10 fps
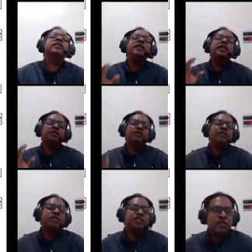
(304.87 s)
the
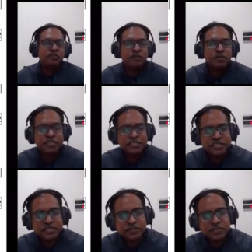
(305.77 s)
information would be
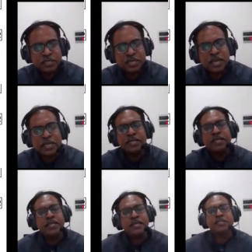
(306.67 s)
received and
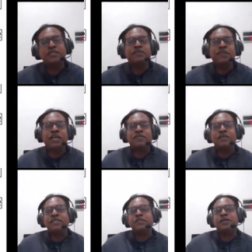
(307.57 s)
in case if driver
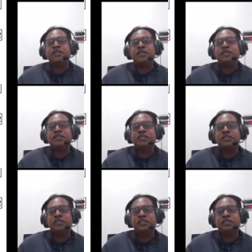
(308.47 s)
expected this
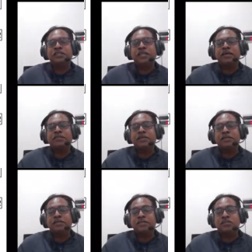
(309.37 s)
uh,
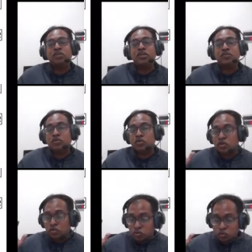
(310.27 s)
driver is not able to
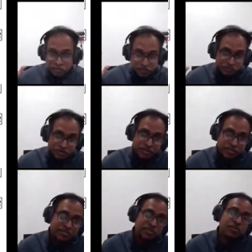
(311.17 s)
control the
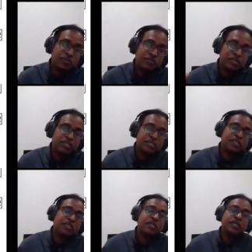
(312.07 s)
train as per the
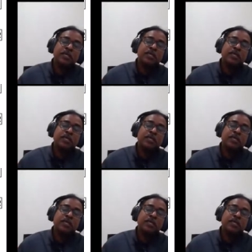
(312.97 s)
predicted